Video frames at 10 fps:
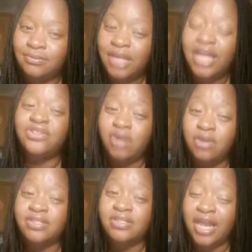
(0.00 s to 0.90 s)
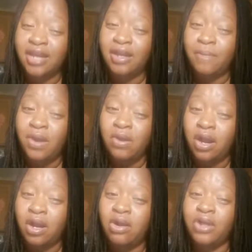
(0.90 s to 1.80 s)
is you gonna stand up on
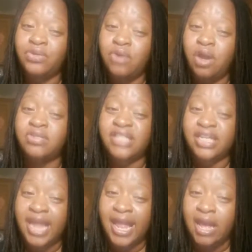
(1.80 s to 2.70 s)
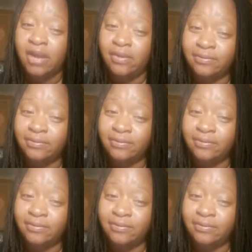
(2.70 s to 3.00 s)
her or you gonna sit down?